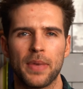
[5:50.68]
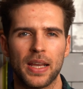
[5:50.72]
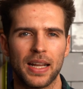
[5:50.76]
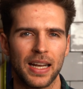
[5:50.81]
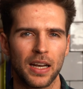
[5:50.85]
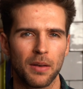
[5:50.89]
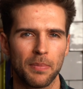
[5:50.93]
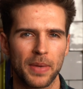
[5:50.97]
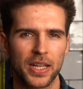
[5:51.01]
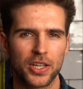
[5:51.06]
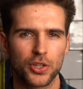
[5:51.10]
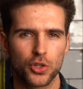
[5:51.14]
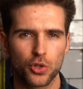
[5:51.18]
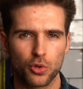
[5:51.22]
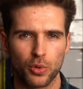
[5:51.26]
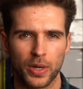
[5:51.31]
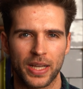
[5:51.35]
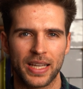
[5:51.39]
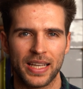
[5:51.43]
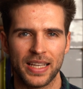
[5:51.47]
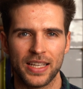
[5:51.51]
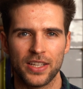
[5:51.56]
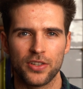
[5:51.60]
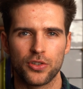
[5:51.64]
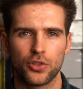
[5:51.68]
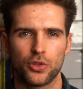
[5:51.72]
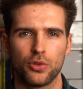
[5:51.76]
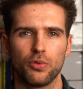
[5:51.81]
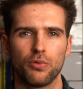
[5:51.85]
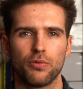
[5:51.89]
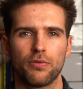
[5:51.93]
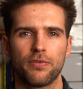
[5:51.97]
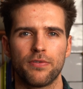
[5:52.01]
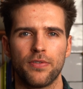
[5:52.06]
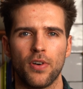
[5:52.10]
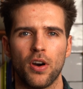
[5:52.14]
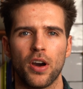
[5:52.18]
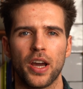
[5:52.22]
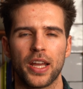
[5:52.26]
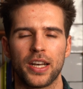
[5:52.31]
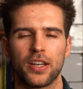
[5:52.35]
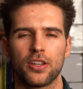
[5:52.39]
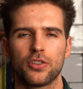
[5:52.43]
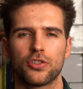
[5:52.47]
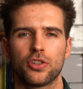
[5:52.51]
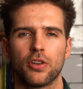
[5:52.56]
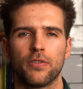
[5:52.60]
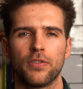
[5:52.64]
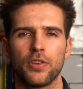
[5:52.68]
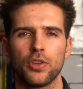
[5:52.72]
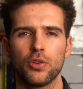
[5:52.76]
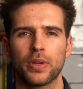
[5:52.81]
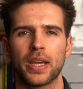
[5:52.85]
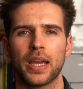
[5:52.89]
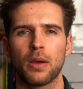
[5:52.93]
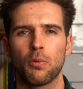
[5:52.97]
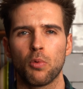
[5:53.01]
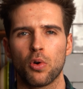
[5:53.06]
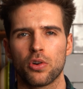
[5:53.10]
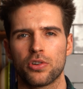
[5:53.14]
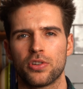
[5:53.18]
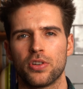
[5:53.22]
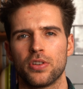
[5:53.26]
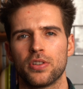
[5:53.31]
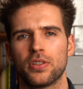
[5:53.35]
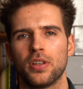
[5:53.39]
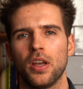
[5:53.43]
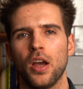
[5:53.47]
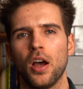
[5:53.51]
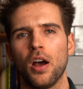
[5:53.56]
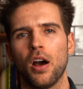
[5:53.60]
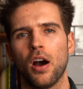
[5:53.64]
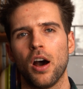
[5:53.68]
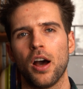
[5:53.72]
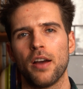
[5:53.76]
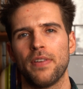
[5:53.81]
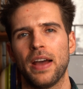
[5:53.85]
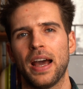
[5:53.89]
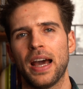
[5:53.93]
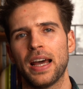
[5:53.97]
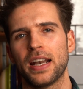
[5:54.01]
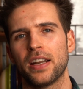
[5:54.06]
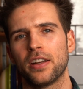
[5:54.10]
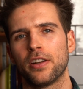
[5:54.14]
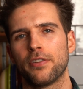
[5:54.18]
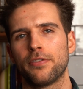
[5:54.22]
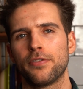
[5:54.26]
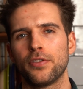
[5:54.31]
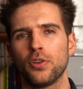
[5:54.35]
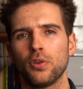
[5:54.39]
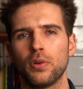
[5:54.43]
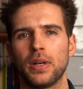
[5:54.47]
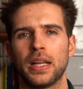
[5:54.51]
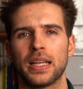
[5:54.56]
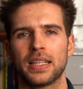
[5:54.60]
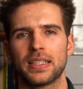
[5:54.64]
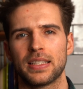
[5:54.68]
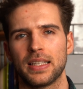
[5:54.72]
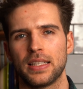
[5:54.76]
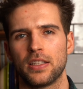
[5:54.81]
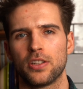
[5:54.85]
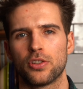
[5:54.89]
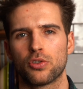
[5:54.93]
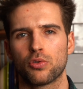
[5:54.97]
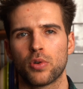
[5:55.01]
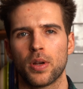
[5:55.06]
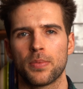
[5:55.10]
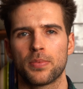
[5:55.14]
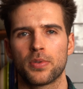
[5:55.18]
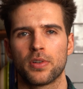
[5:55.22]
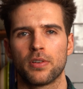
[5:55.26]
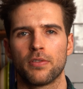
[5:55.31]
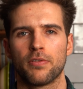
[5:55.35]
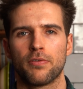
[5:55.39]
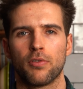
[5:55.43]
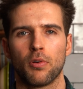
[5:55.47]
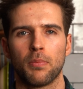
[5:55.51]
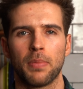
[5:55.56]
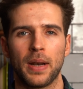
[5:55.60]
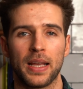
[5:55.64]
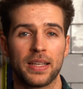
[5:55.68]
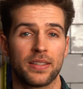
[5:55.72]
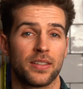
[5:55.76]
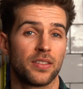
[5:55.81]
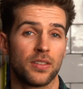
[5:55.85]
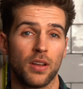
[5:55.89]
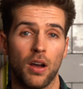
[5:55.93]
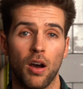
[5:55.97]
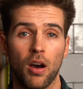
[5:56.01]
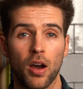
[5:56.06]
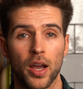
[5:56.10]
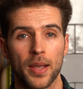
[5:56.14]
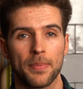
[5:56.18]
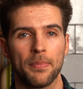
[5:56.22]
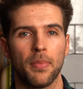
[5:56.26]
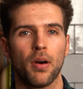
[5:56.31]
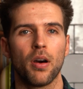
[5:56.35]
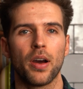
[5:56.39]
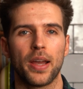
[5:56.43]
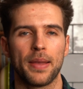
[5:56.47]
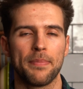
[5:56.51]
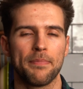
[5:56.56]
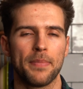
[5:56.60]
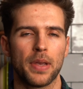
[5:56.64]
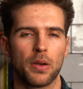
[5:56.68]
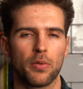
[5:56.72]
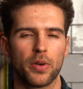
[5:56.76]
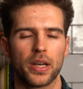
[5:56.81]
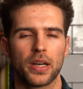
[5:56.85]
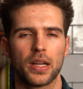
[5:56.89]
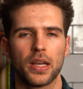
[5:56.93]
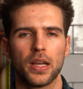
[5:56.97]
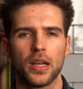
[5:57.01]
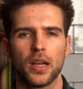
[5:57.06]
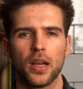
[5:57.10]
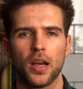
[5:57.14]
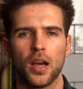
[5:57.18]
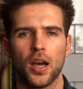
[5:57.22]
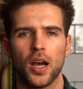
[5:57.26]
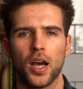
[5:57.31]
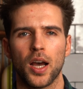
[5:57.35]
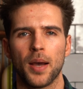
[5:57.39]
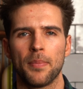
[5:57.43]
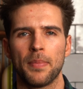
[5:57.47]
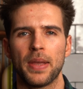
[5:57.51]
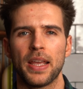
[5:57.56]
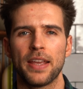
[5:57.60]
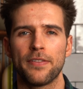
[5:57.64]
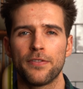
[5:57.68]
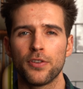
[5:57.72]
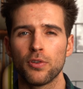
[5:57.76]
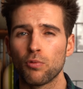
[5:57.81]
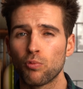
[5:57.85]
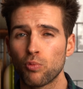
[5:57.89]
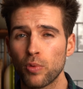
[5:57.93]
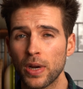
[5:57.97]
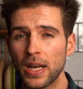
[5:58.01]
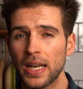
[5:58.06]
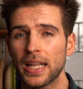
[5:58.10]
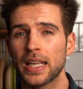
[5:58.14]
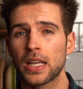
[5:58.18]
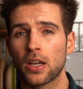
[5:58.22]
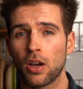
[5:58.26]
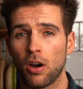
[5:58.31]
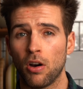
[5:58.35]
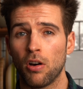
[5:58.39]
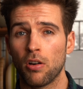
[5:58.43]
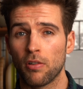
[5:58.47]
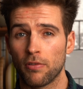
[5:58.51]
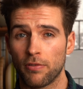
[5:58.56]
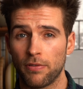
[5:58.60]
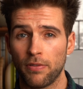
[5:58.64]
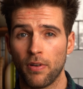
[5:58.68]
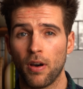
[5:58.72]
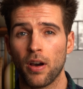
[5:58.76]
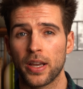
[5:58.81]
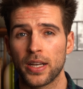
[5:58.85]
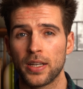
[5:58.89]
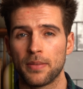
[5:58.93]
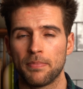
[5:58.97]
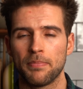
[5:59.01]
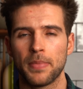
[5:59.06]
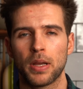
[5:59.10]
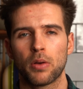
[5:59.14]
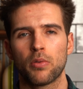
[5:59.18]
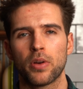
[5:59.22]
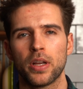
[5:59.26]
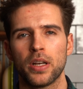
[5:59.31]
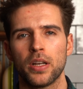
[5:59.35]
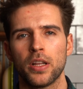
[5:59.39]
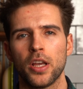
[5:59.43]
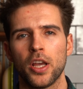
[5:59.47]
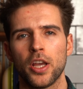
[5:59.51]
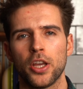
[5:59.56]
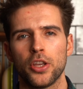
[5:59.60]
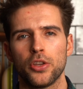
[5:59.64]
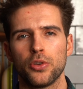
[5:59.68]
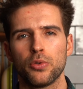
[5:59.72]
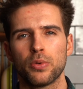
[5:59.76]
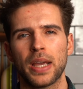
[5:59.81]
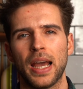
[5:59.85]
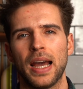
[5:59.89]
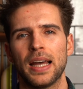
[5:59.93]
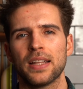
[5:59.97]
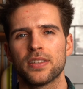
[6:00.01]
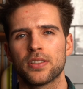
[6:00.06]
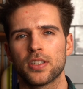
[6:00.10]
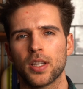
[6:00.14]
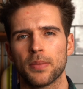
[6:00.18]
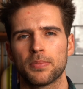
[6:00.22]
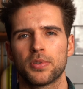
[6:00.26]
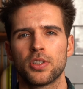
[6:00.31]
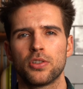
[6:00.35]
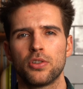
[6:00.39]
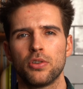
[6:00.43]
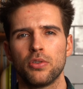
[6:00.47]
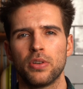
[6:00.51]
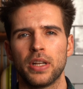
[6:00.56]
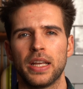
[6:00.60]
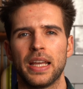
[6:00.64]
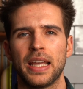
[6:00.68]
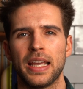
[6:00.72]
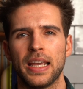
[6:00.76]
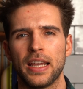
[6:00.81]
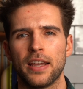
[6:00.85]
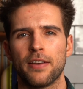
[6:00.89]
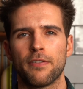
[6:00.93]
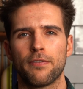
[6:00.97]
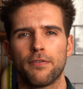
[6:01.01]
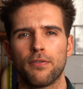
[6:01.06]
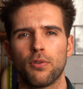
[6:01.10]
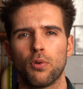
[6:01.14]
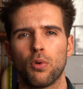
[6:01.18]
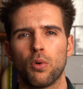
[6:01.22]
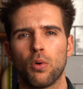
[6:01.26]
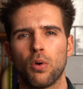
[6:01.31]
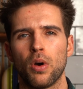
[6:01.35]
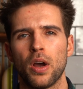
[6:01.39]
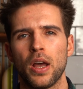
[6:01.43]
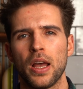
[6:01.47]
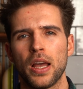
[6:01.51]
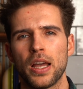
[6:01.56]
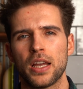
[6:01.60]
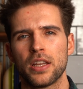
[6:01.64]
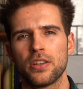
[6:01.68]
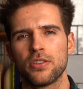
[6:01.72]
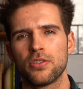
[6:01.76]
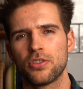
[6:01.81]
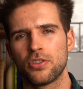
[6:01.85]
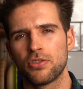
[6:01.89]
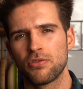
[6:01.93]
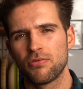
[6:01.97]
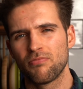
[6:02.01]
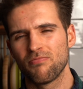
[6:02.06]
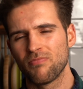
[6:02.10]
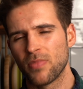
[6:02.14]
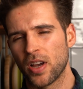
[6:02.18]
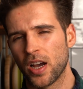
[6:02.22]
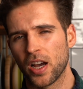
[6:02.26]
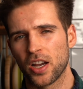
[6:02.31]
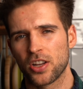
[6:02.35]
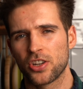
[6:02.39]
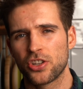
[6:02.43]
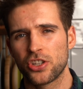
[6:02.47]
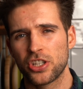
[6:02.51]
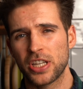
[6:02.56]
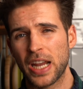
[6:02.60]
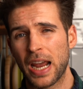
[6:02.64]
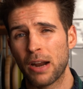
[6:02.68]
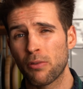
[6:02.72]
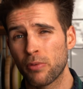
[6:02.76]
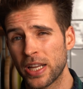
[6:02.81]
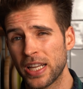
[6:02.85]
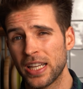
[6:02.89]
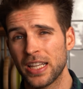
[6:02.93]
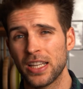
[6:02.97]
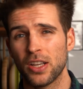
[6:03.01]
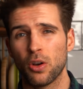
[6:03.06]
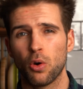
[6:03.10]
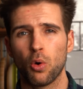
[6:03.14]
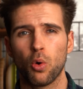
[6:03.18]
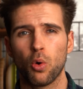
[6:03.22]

be a little bit tricky to find. So for UK watchers, I've added a few links in the description for places I buy mirin. If you really can't find mirin, you can substitute it here for sherry